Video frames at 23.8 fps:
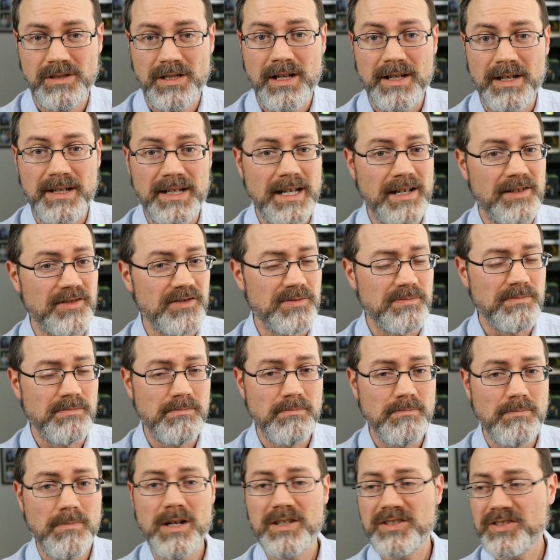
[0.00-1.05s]
Now, as
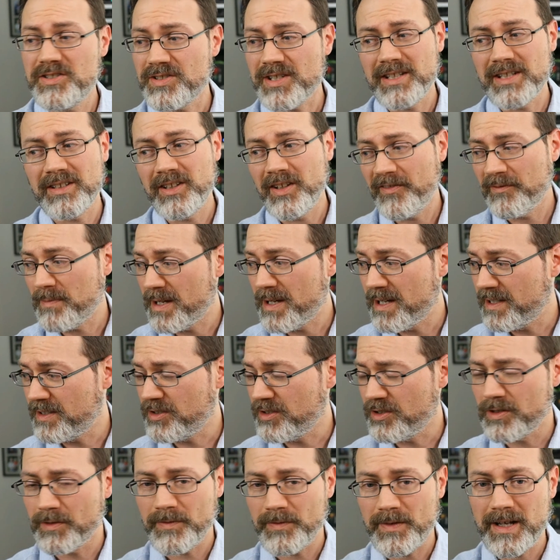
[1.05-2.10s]
much as I love my
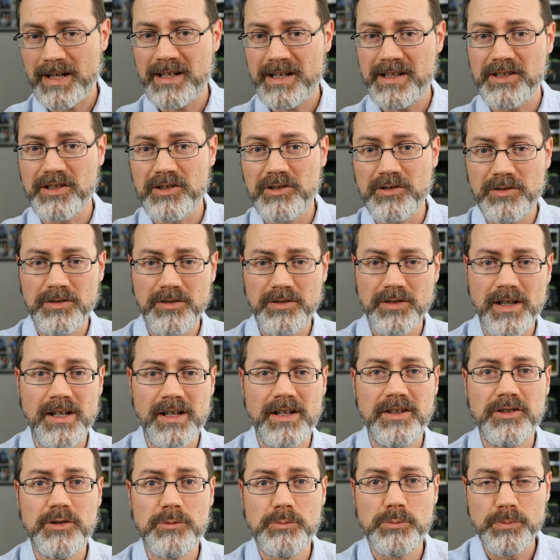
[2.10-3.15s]
Unify
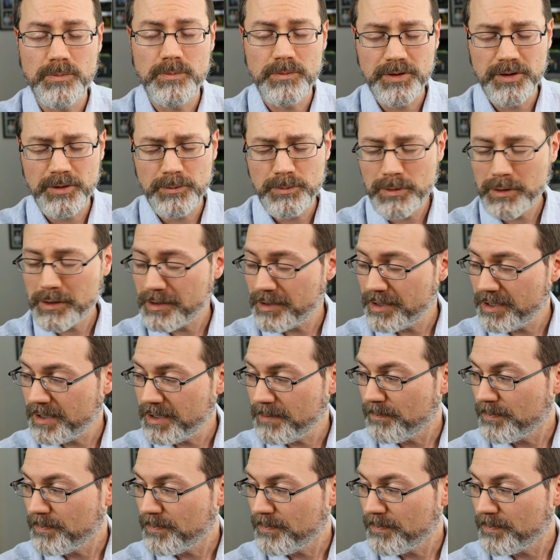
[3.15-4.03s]
Ubiquity